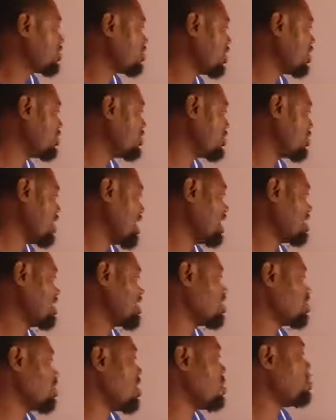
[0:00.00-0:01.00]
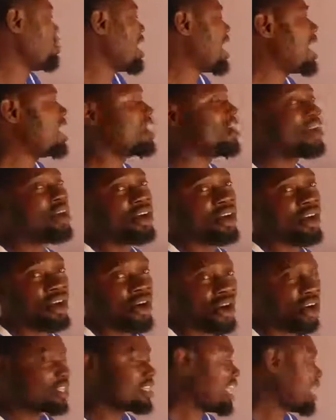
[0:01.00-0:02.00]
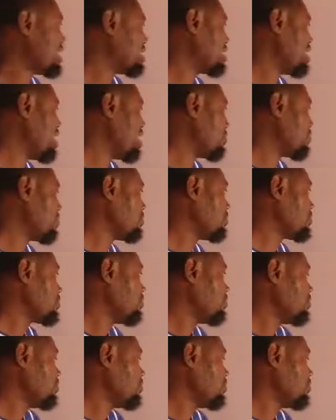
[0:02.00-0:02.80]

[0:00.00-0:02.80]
Just check this number under 0.